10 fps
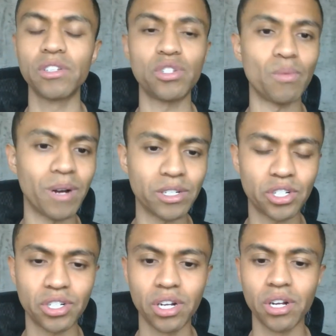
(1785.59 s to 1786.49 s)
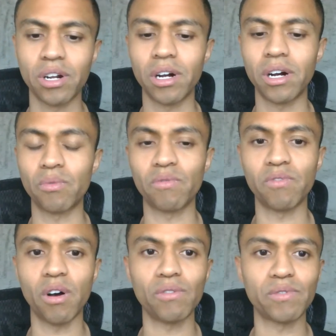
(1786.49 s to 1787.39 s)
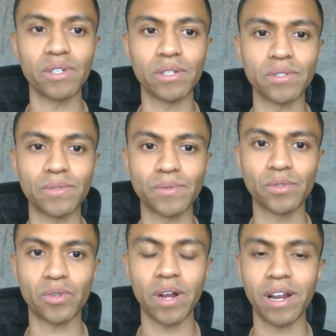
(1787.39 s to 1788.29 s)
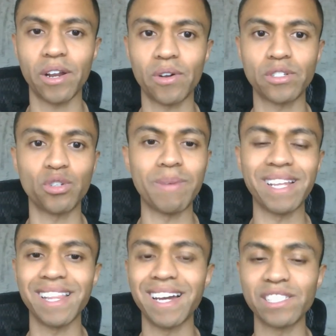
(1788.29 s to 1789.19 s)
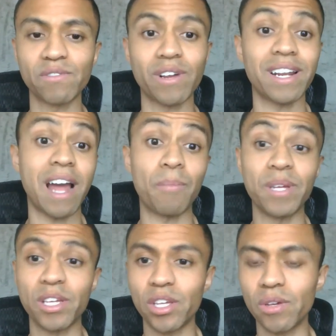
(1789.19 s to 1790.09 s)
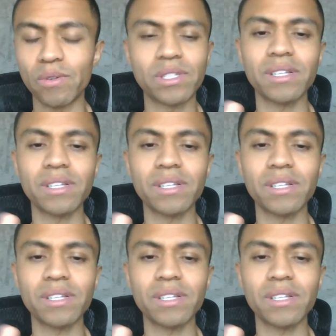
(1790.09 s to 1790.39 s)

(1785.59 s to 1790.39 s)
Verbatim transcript: too much uh, revolving credit or too many lines of credit not being used.